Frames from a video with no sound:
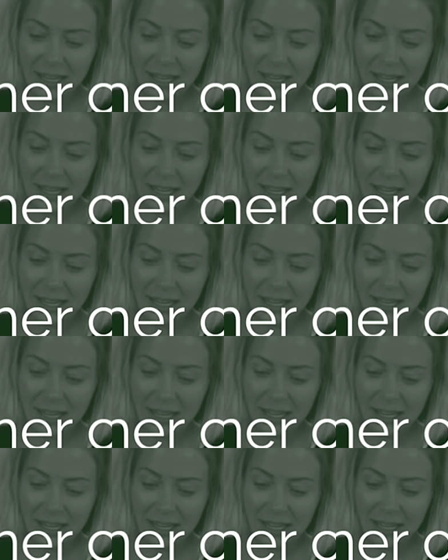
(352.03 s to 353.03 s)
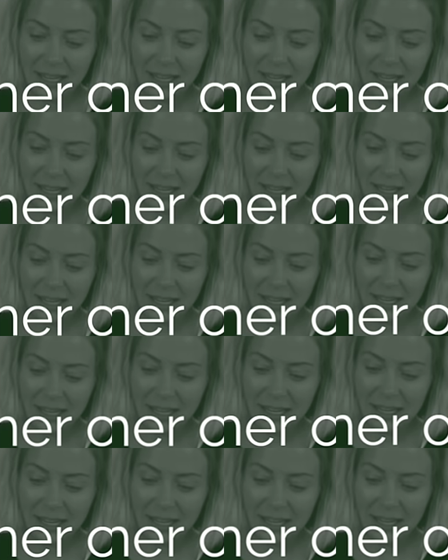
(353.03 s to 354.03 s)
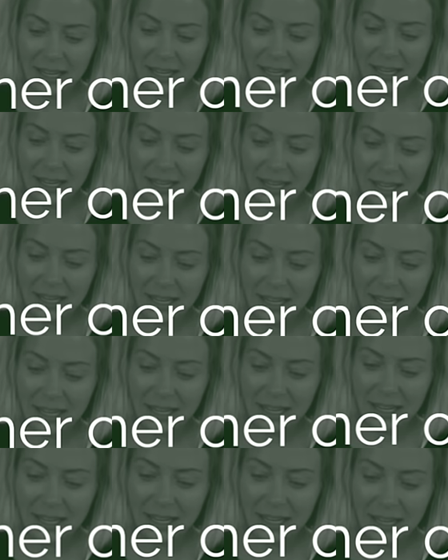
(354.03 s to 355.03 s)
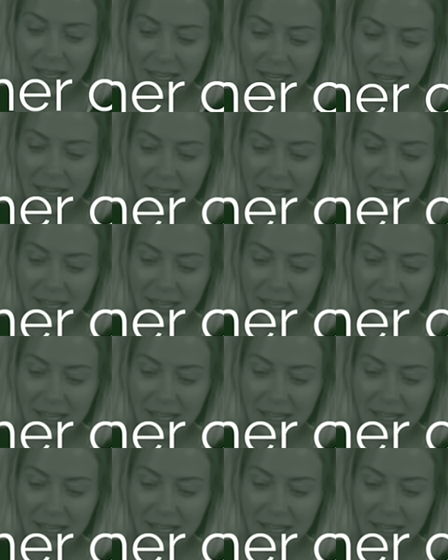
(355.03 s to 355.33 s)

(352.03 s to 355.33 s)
Nobody speaks.